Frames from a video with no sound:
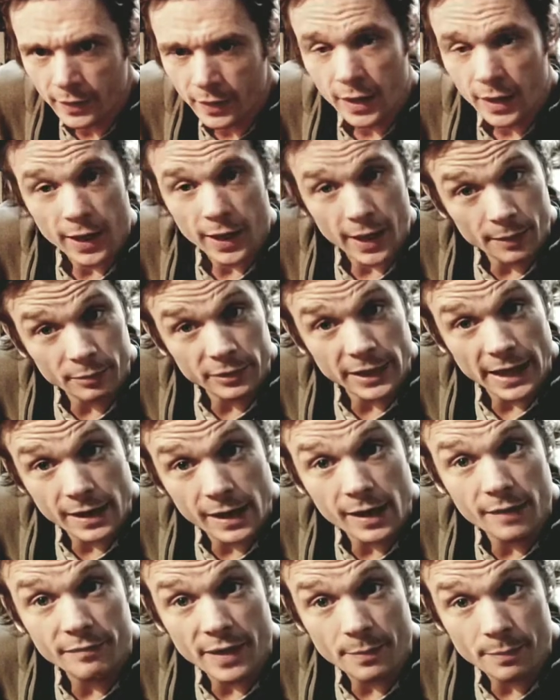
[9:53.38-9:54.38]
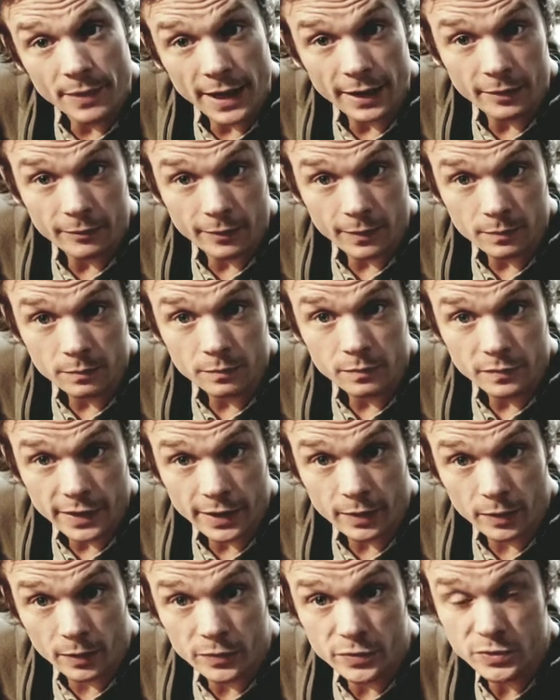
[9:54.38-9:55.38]
And I'm glad I have that background,
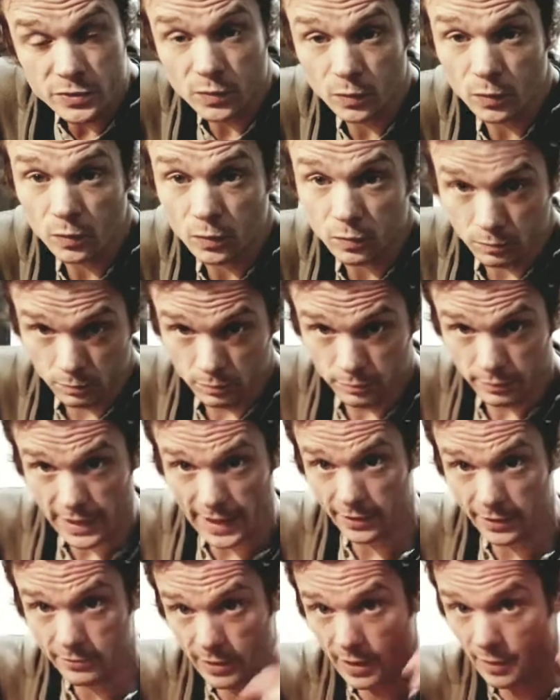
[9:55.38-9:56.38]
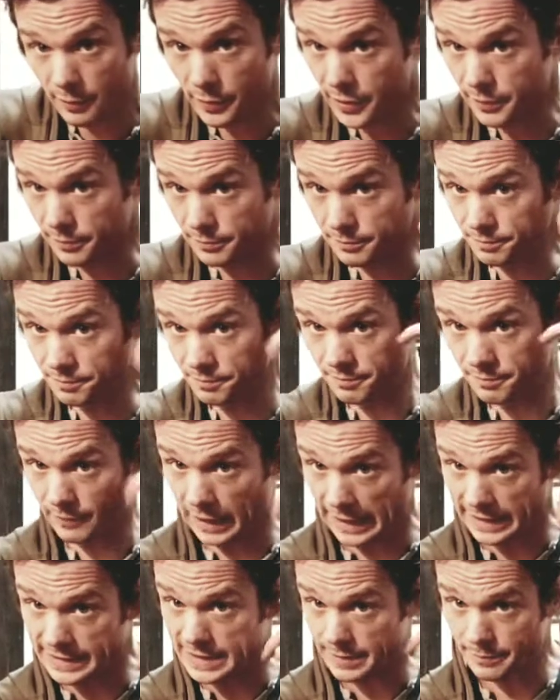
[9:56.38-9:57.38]
that old school background. But
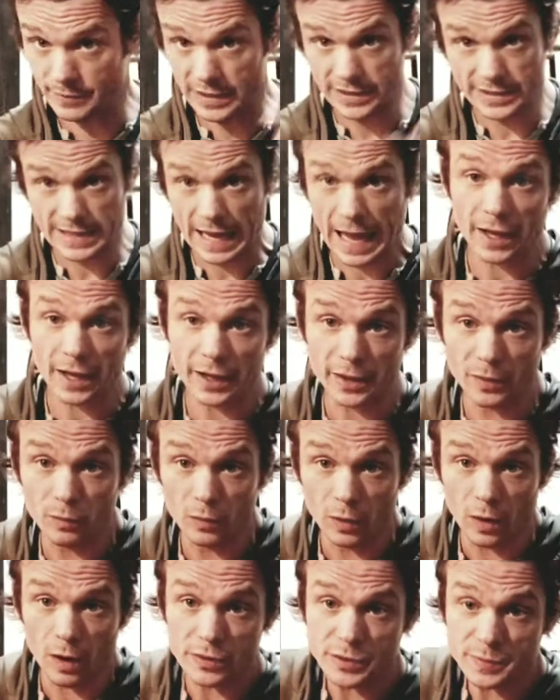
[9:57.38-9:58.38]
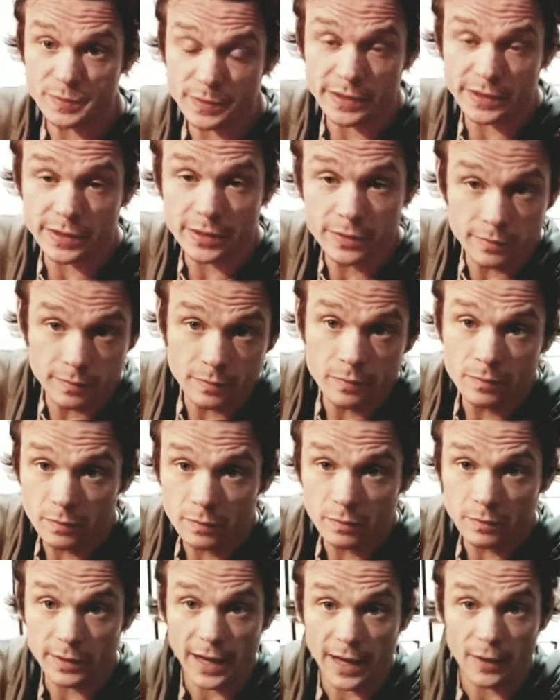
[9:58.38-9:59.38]
my mentality will always be
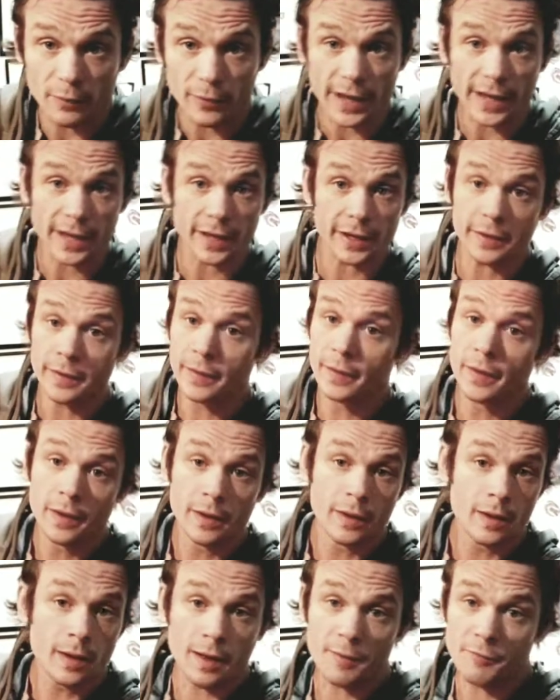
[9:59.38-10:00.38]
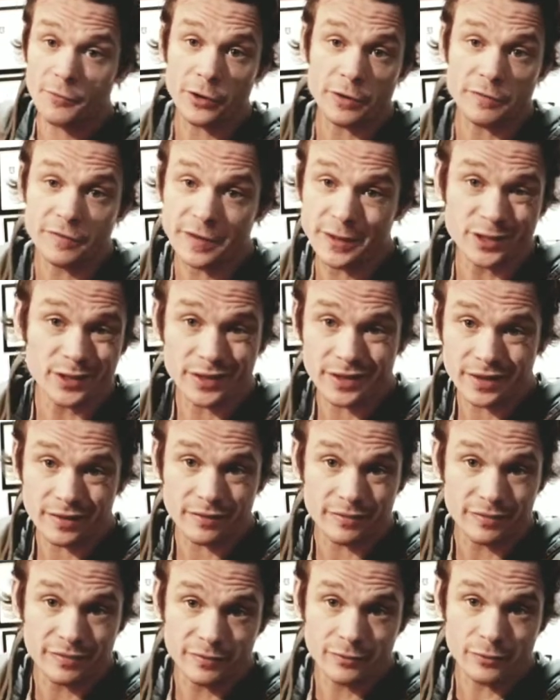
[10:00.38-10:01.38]
that way. And I'm very vigilant
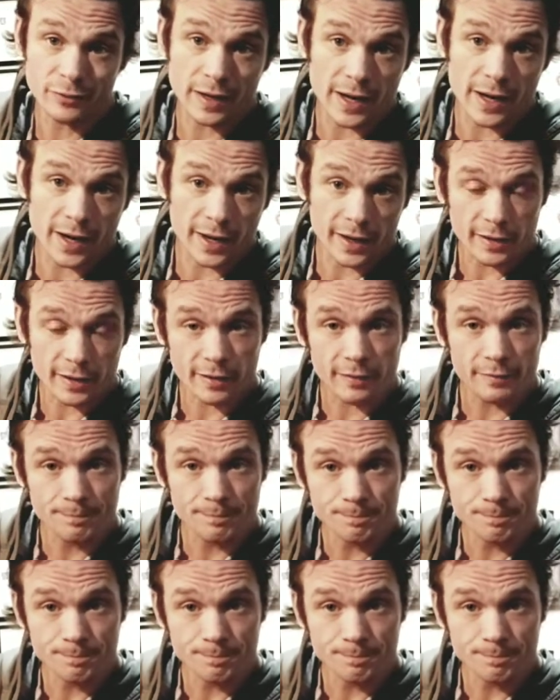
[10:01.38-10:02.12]
of creating a